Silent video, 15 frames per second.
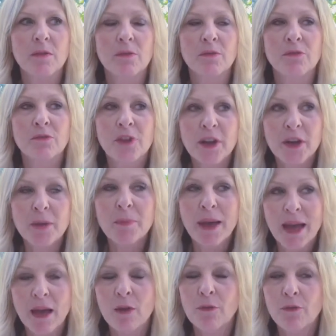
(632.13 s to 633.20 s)
very
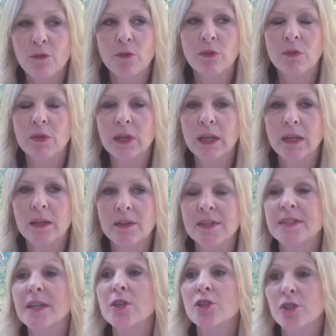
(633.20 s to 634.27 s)
powerful. The
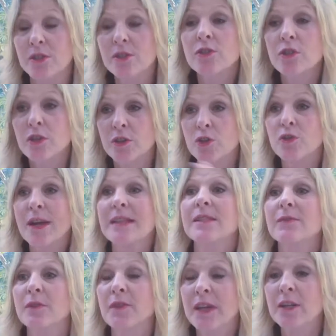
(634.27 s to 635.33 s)
dikshas, the
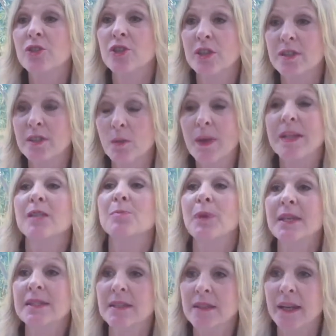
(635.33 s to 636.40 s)
transfer of energies, the oneness
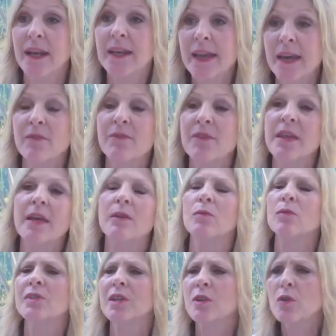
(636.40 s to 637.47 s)
blessing that I gave then
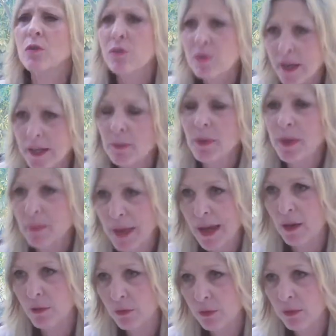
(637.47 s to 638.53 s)
was incredibly
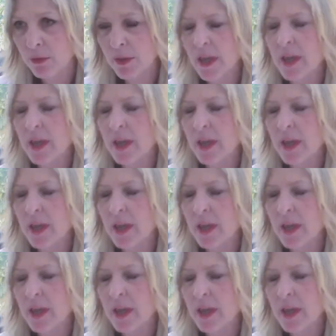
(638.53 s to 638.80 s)
powerful,